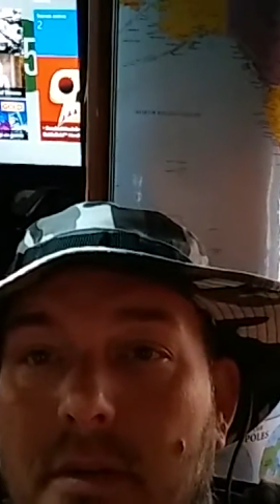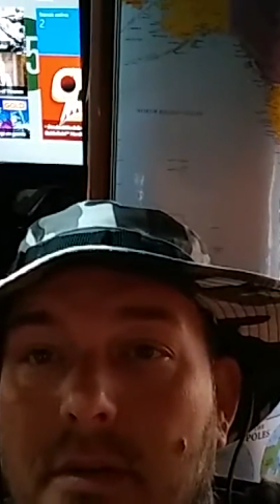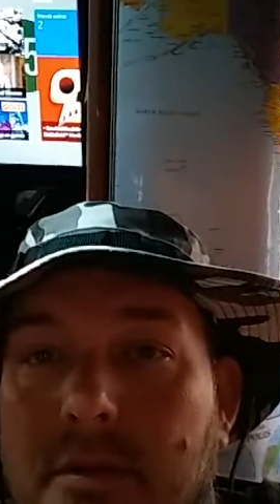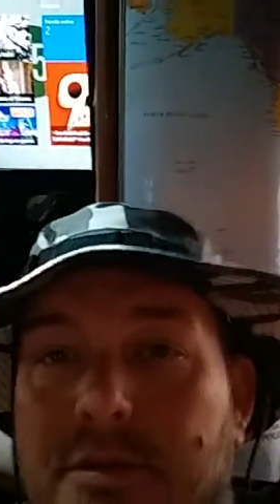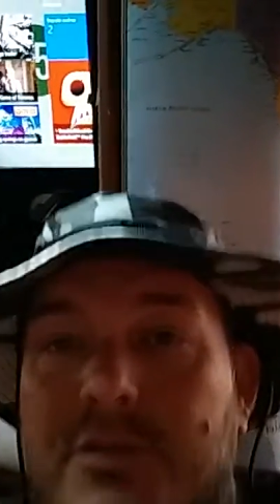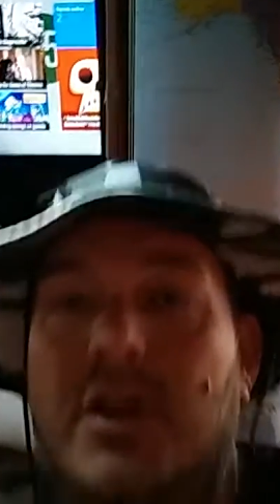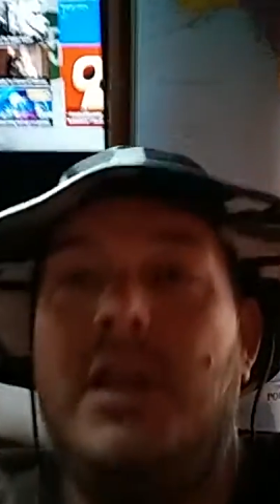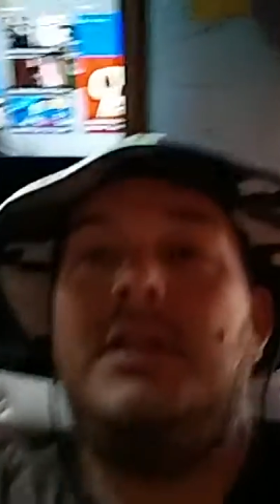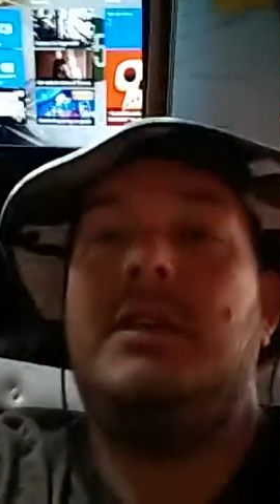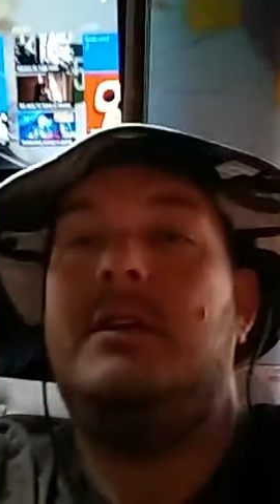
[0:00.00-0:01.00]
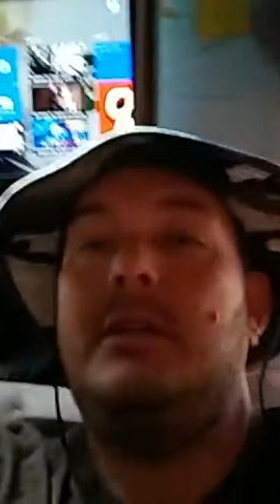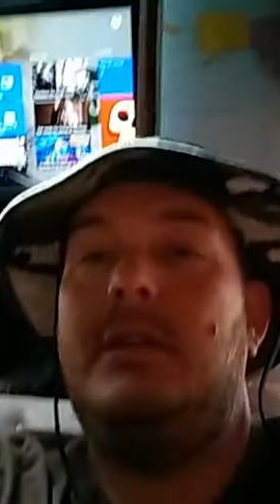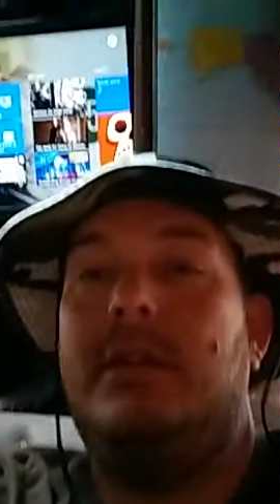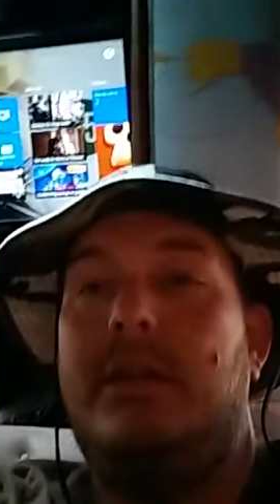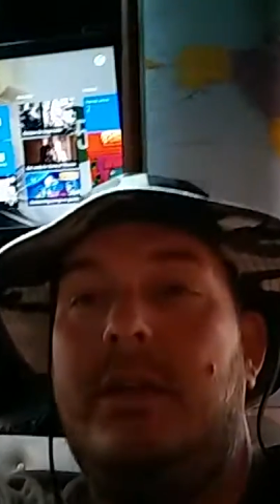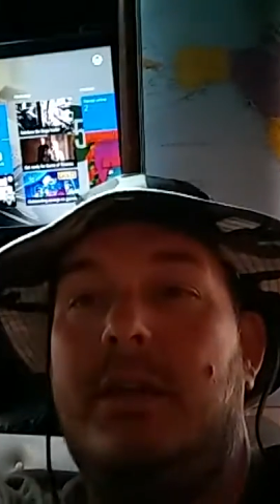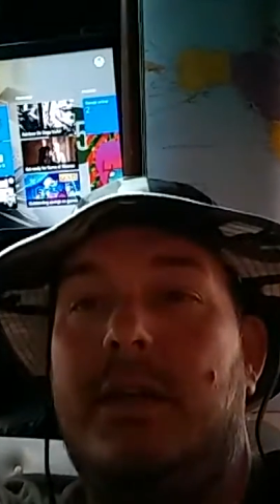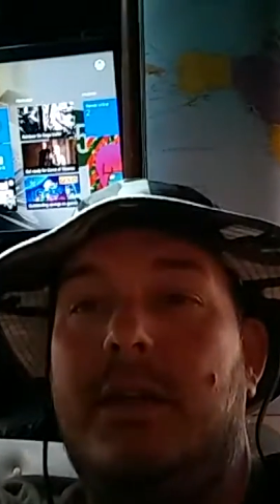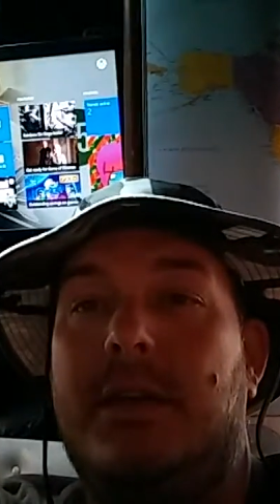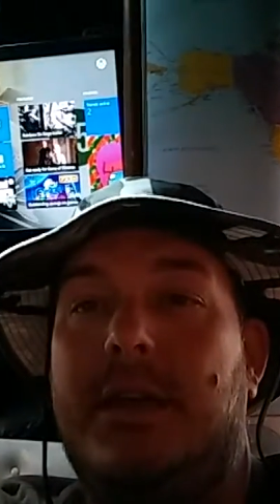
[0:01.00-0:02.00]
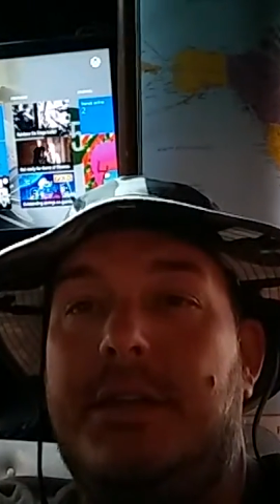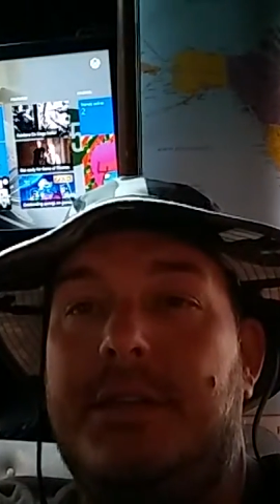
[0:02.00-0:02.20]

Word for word: just trying to get